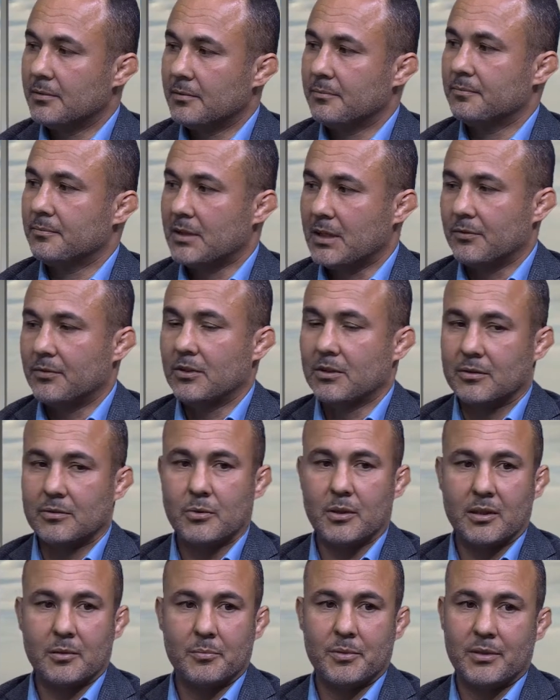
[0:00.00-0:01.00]
Yeah. yeah. I've done
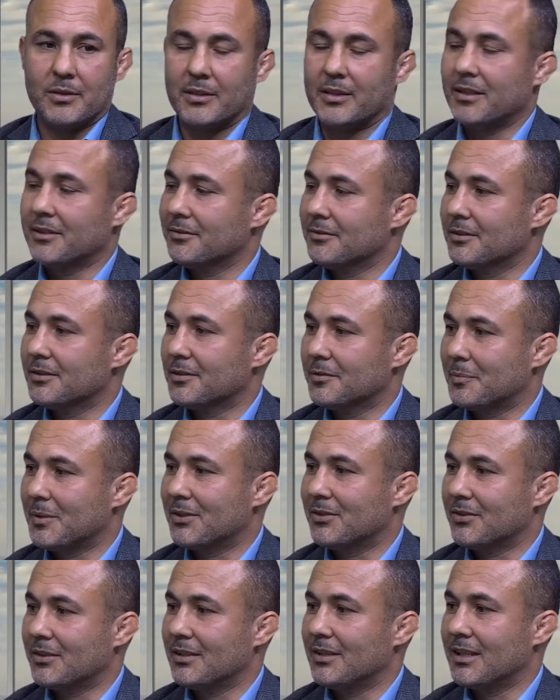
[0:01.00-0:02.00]
quite a bit of that,
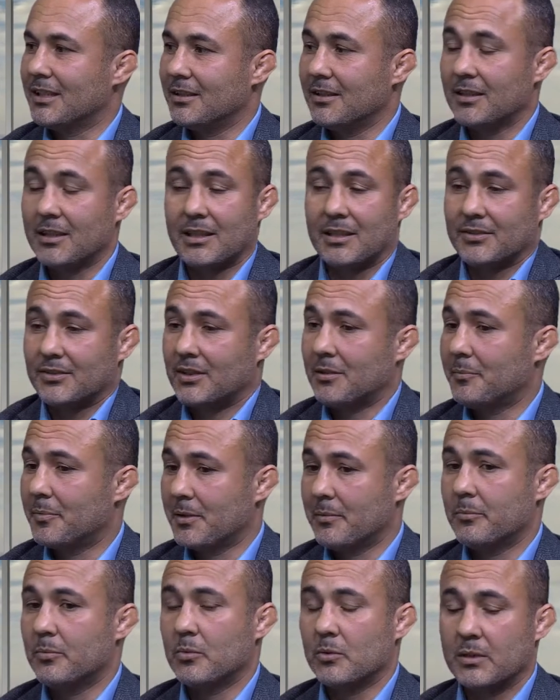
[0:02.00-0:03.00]
especially lately. Like I said,
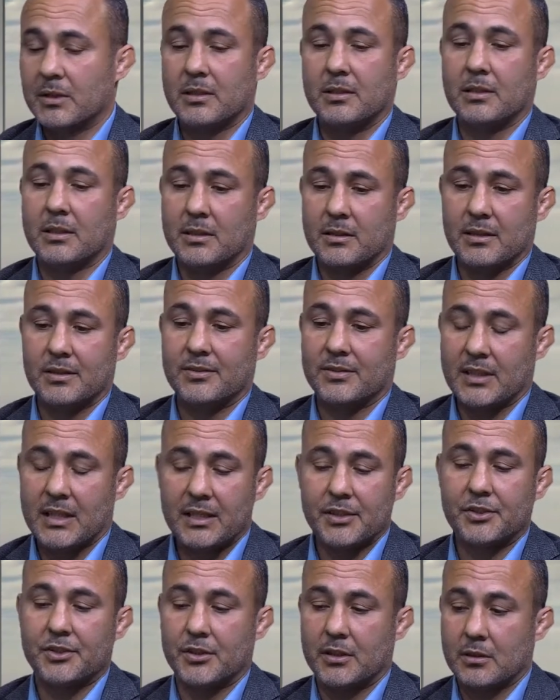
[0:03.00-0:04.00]
people in, in this
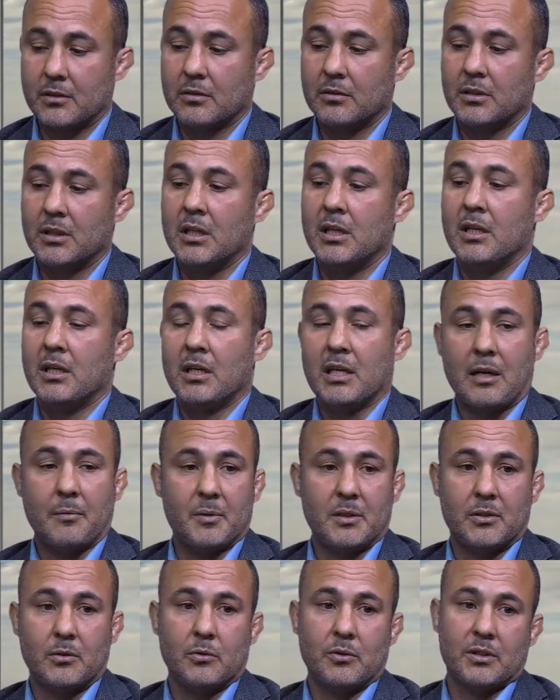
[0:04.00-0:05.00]
last year, I've
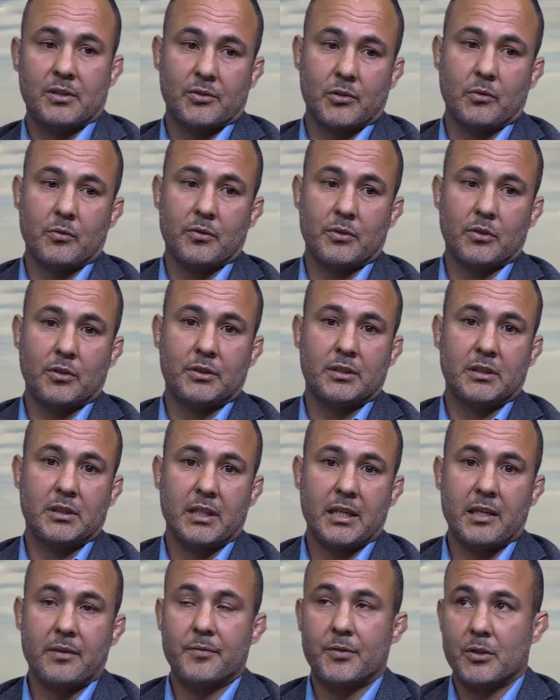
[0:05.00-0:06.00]
been doing this over 13
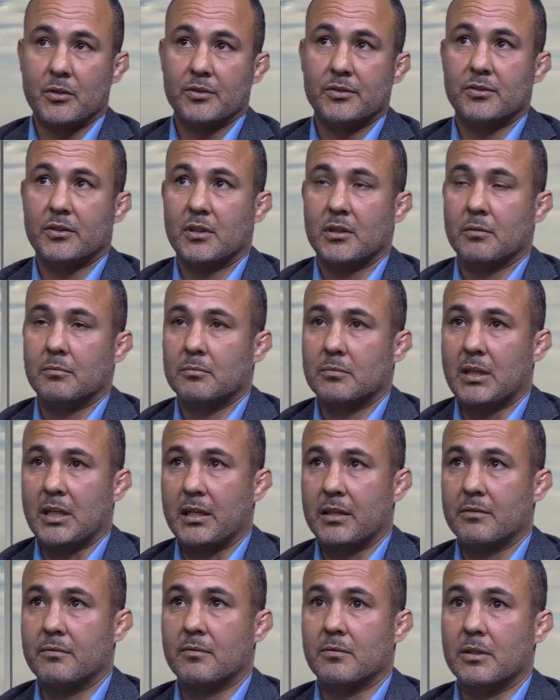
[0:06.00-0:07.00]
and a half years. Uh,
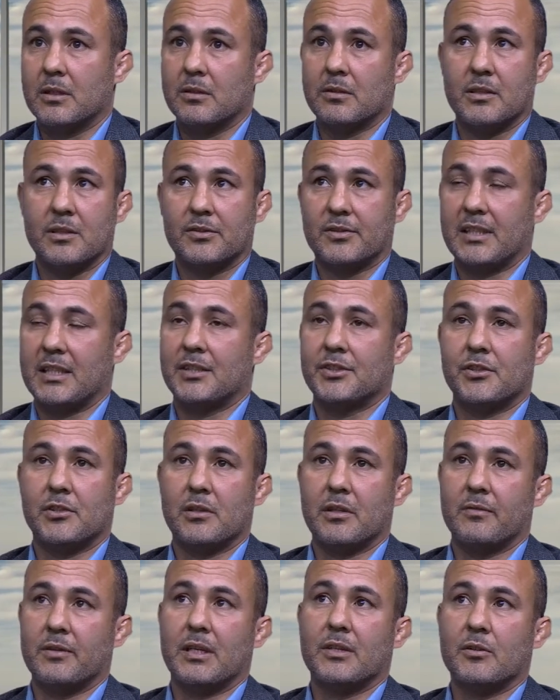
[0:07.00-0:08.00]
I This last
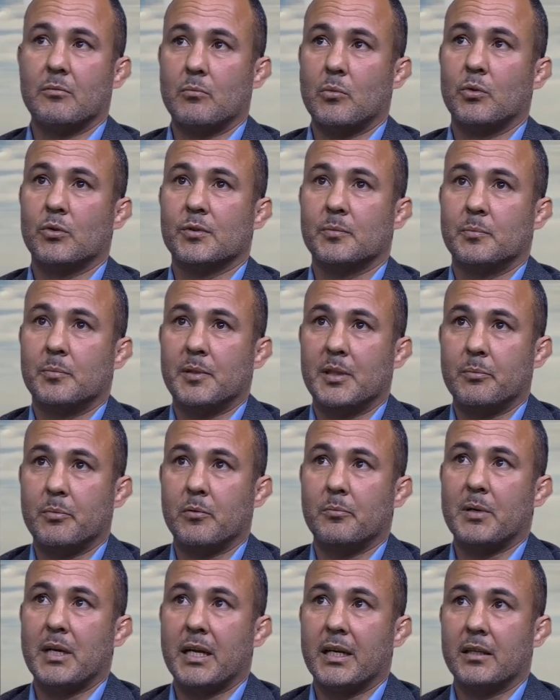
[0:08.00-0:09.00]
year, I've had the most
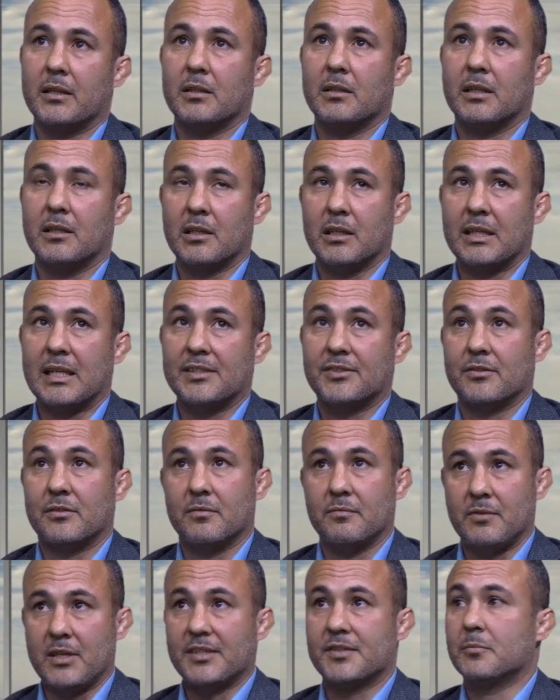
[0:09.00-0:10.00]
people buy uh, as
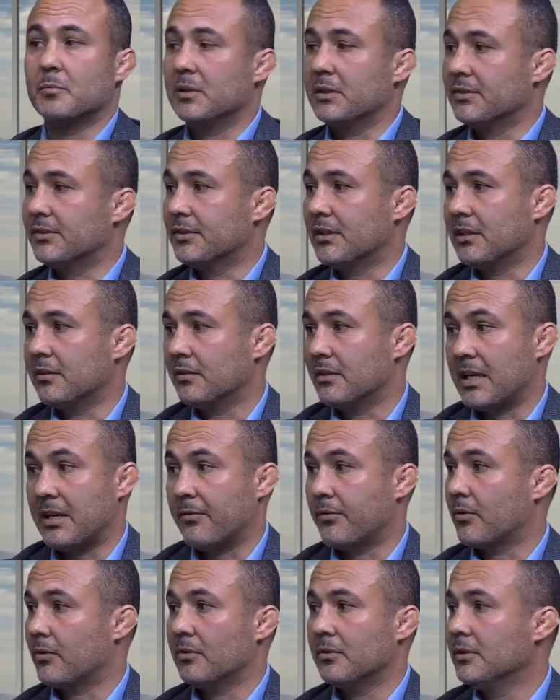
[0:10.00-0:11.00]
investments uh,
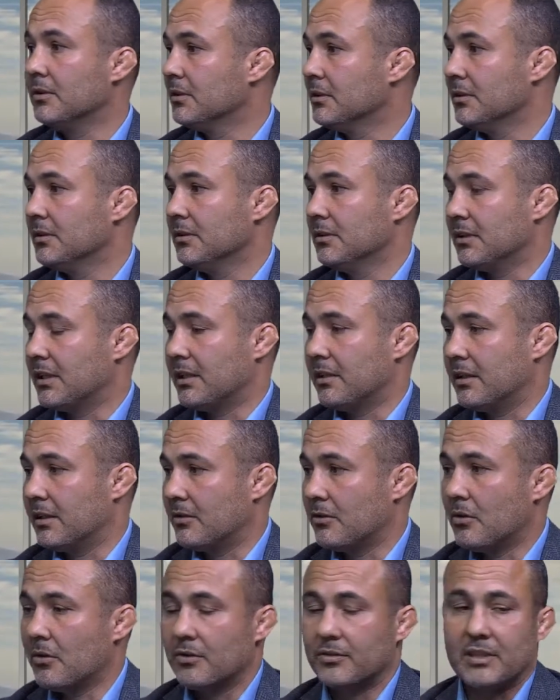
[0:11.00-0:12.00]
ever. Yeah.
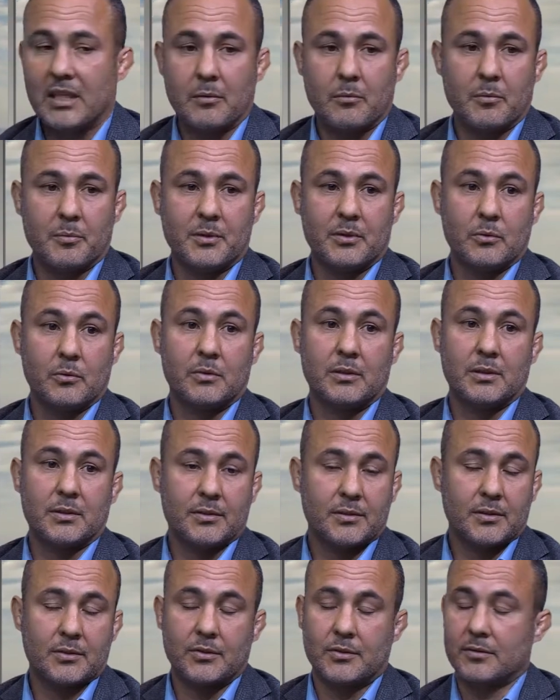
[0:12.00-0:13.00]
And all the time I've been doing
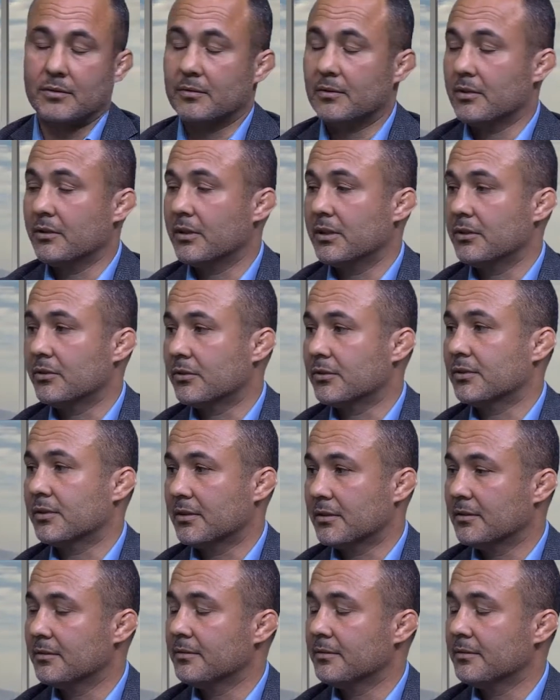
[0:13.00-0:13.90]
this. It's very interesting.